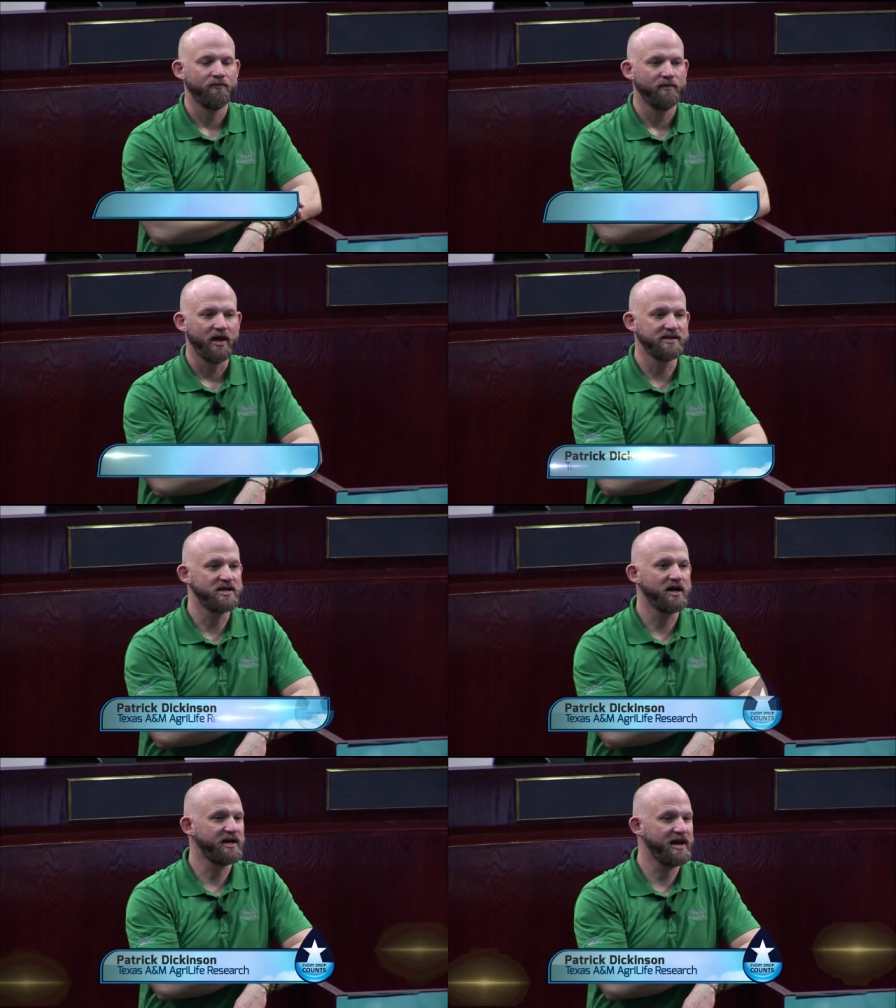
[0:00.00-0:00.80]
It's
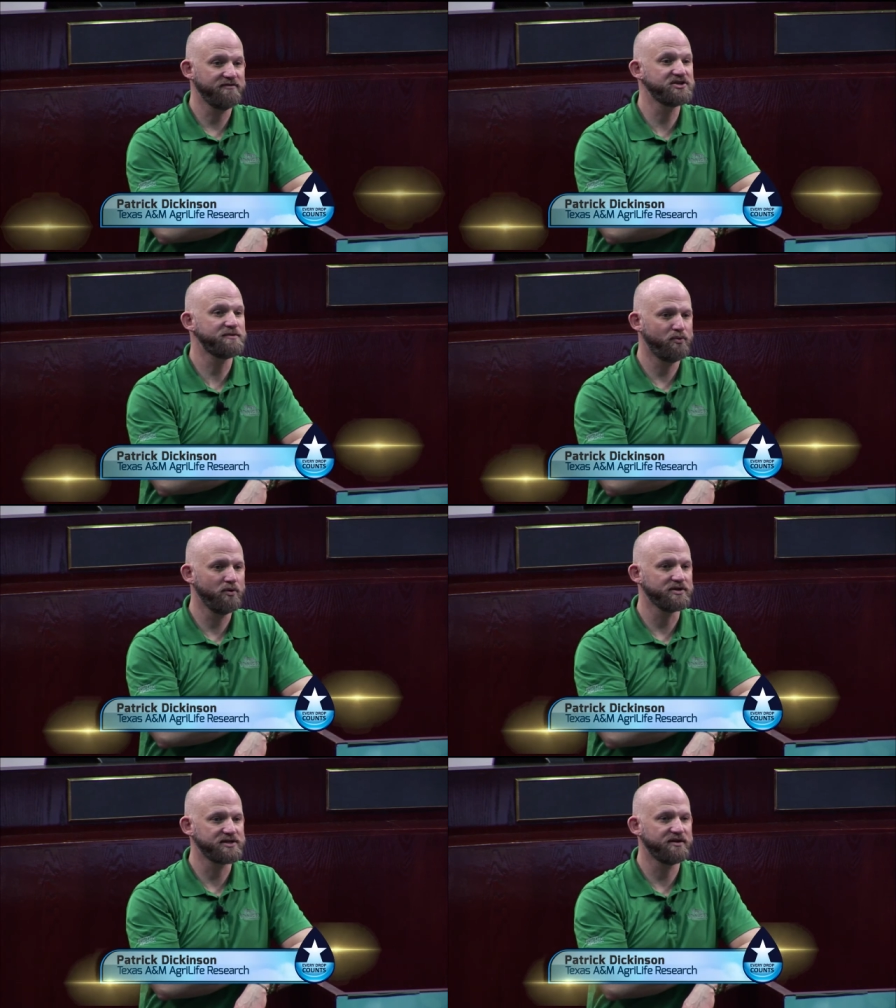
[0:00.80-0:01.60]
not going to have the
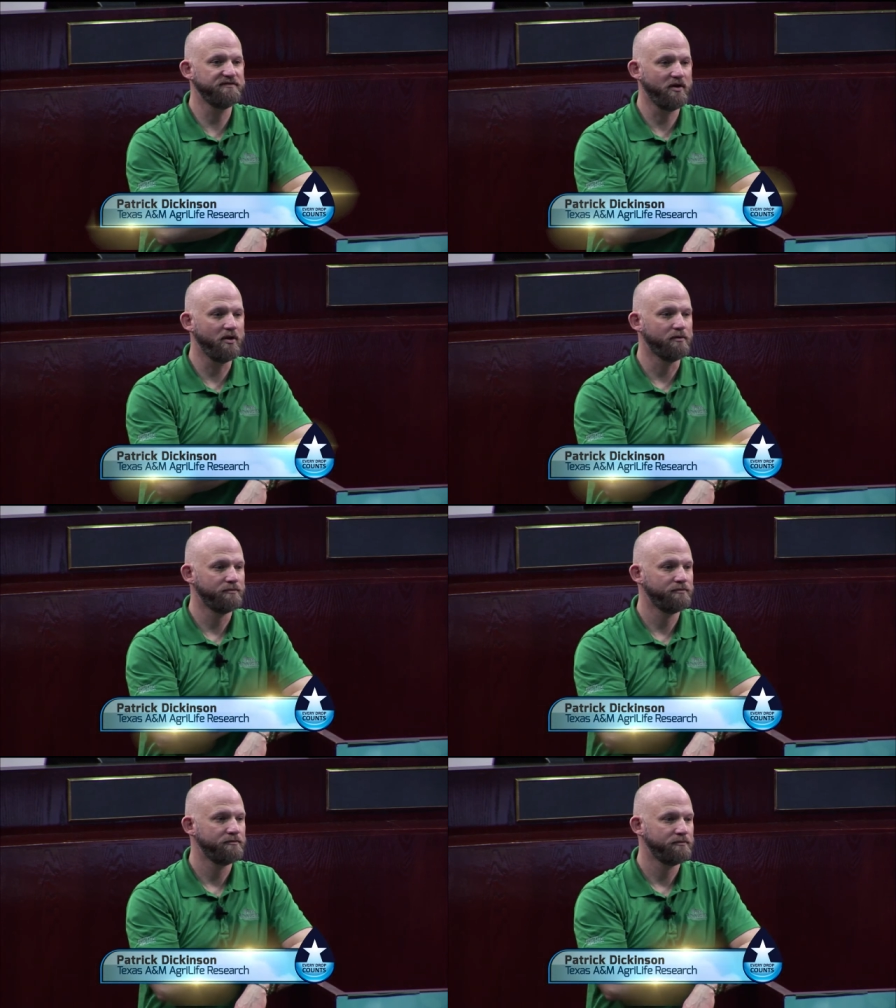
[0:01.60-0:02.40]
support, it's going to fall.
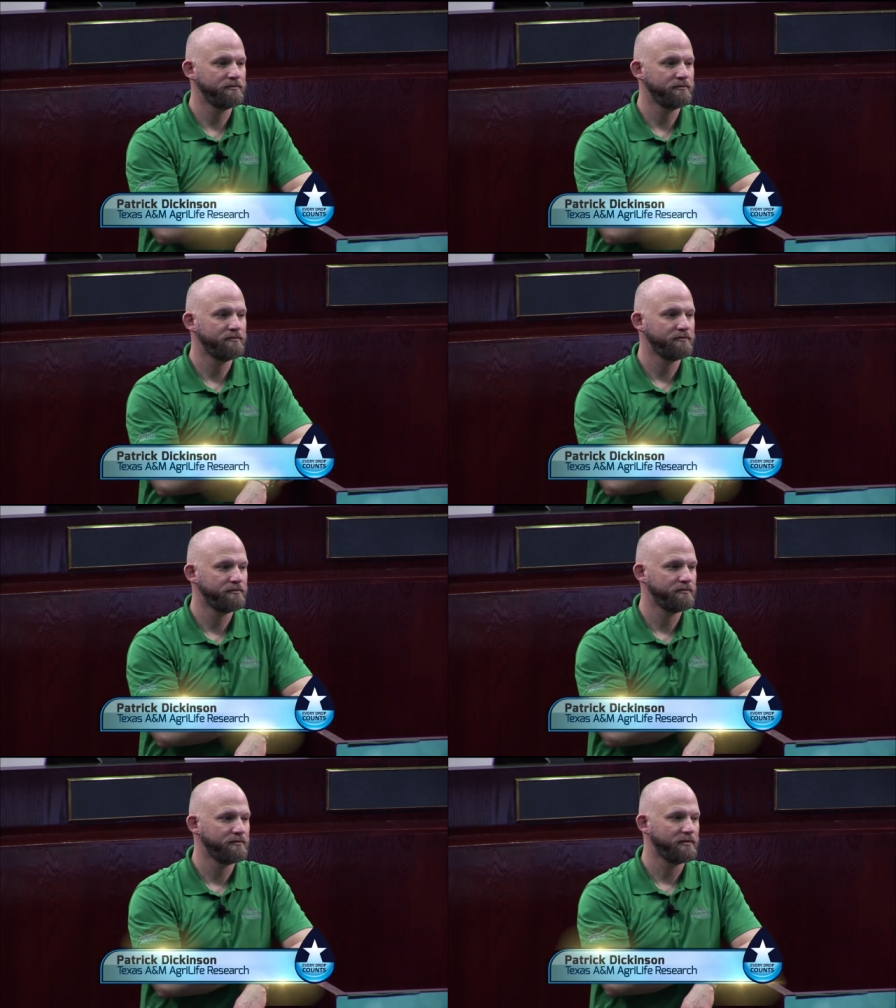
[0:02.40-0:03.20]

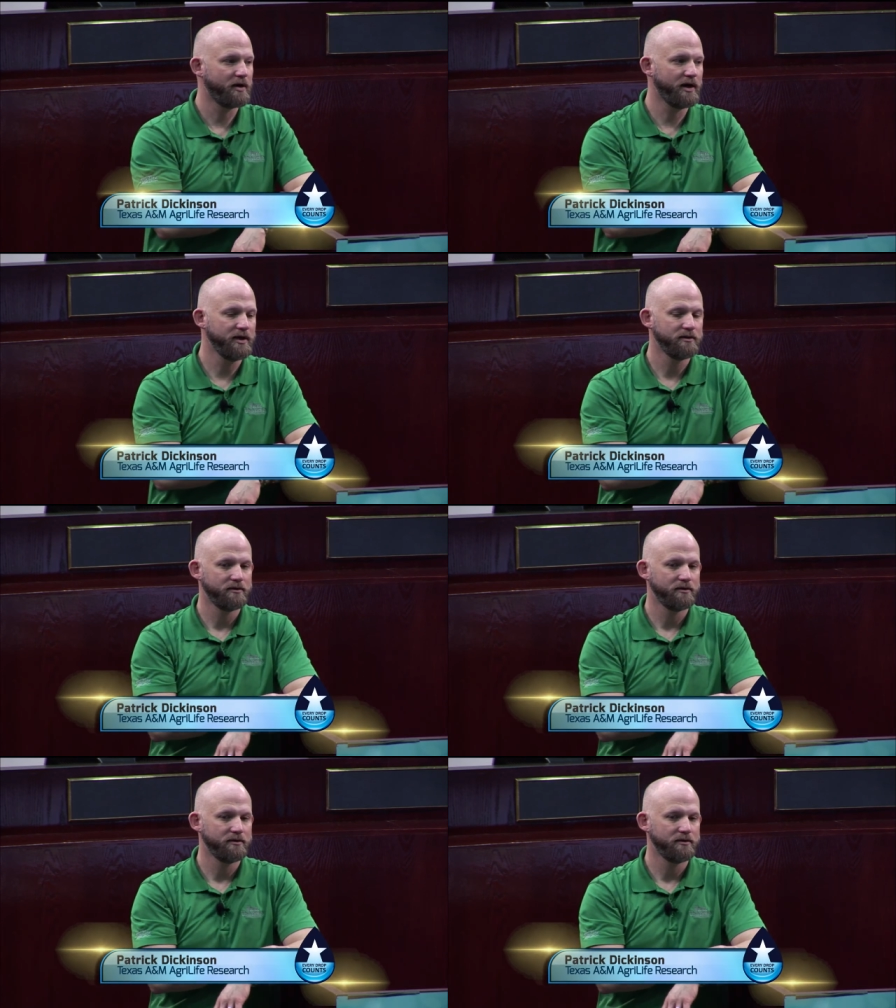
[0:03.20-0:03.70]
All right?